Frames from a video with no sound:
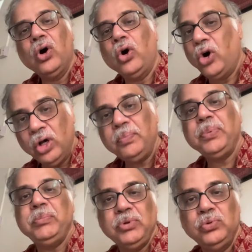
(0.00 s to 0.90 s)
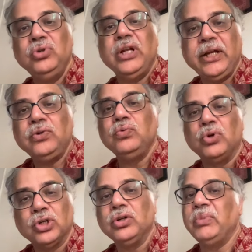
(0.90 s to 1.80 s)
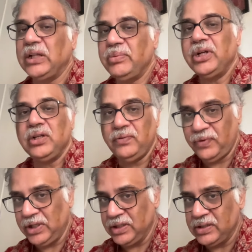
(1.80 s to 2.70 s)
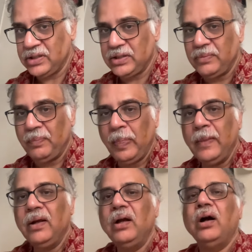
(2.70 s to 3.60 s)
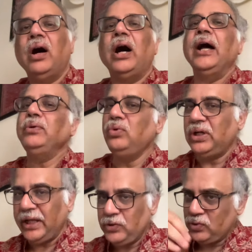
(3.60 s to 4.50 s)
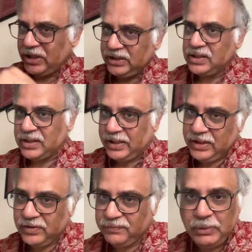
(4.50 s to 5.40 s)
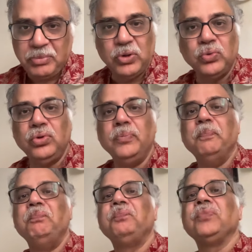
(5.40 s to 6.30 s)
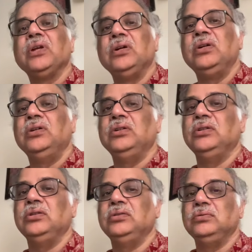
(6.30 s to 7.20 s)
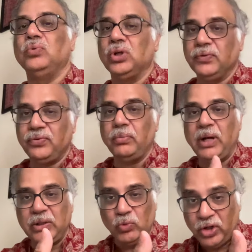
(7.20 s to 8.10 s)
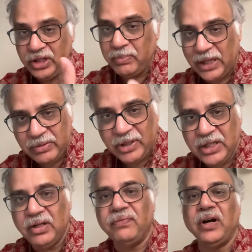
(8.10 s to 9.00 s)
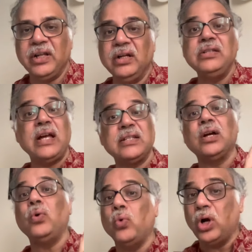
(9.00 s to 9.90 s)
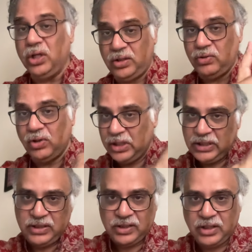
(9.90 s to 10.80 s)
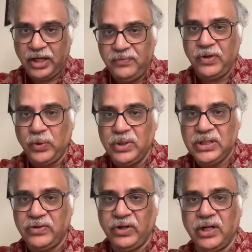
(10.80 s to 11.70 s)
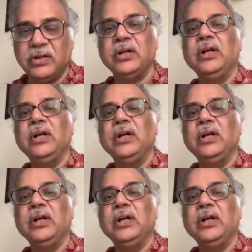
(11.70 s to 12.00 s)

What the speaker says: or people who would like to work on mathematical finance. I would like to take the side of people who work in mathematical finance as a quant, not as just a high frequency trader.